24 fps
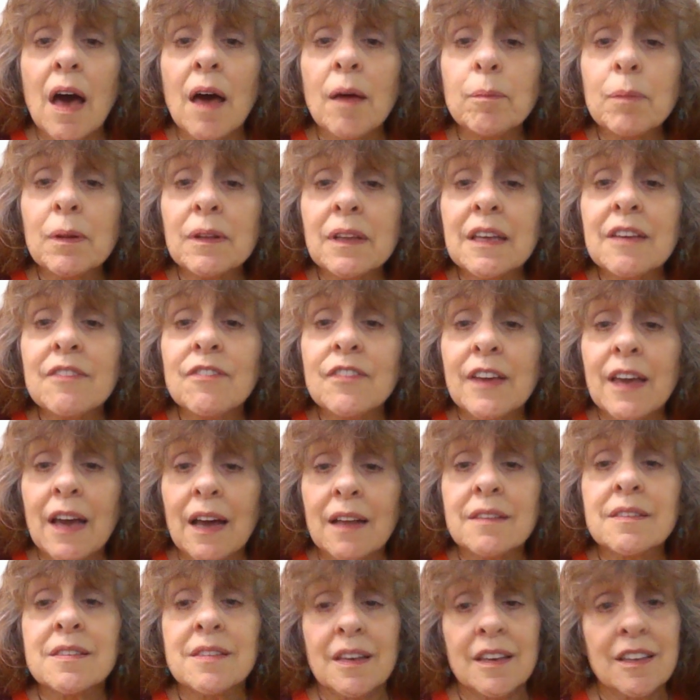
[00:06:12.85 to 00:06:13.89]
unbelief
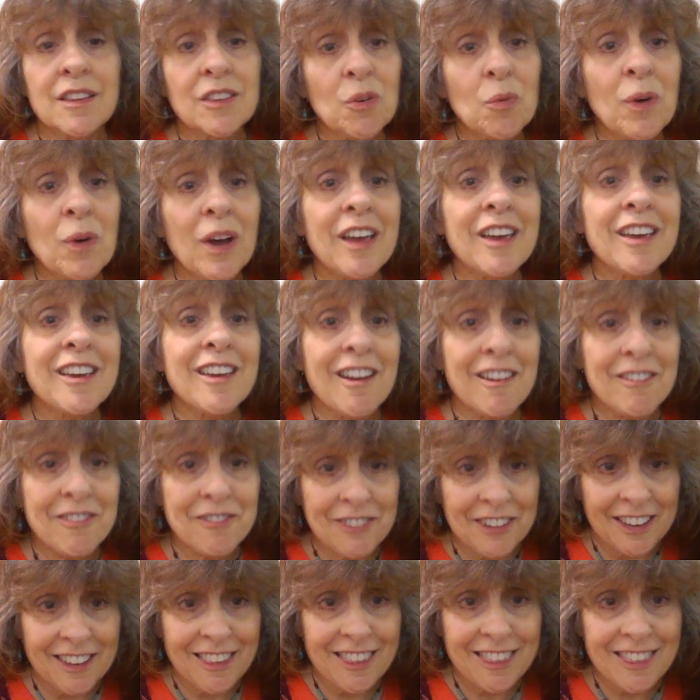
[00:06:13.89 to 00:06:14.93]
gets in the way of
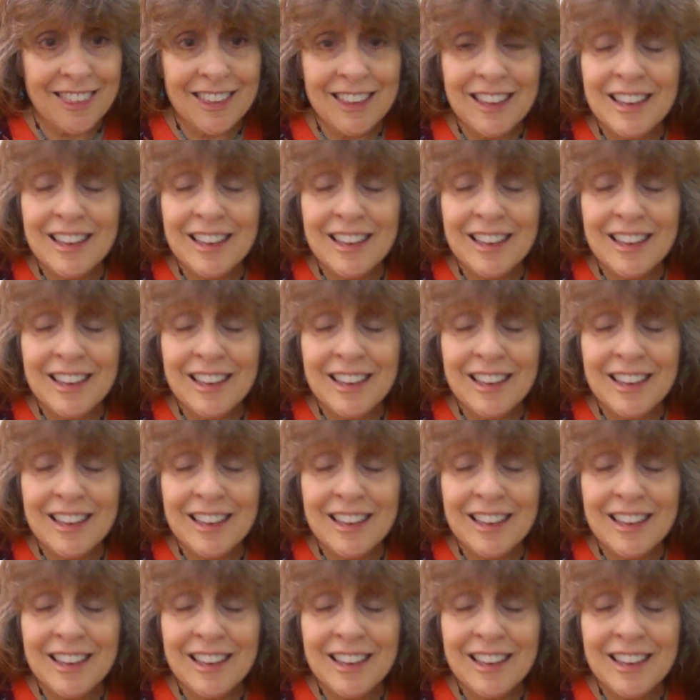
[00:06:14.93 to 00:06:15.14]
faith.